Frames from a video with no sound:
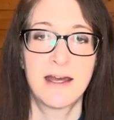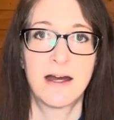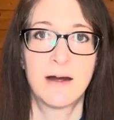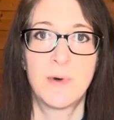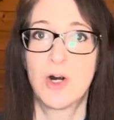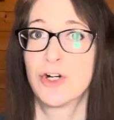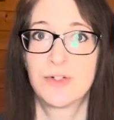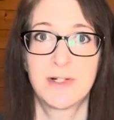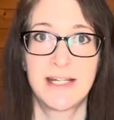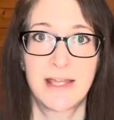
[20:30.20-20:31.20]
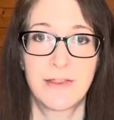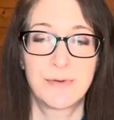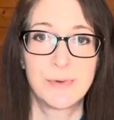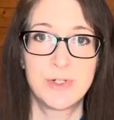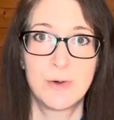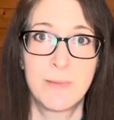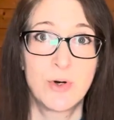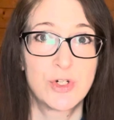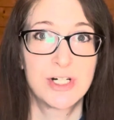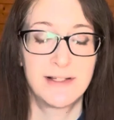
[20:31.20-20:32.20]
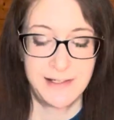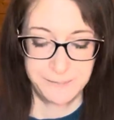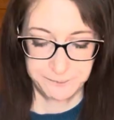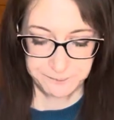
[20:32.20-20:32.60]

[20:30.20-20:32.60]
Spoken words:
hard to really get through to emotionally.